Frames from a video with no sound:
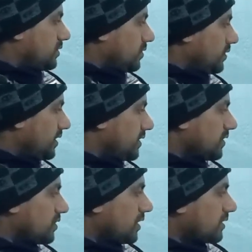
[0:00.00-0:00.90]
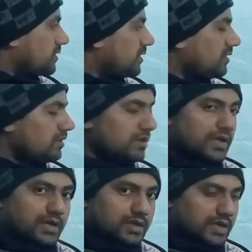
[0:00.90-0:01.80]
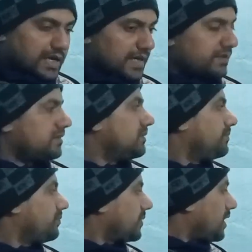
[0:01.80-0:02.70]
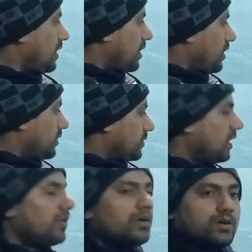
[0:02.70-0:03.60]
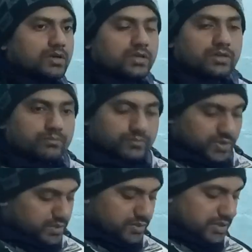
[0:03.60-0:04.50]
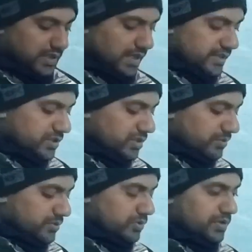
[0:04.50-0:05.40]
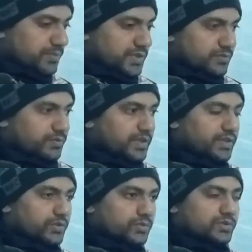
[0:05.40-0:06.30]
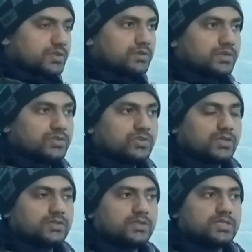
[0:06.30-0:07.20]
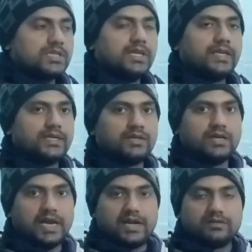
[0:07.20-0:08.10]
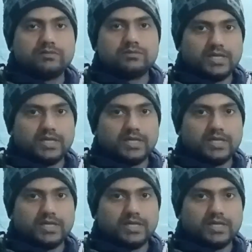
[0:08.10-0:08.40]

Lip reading: So this instruction adds. So now earlier, means in addition of two numbers, we used instructions just like add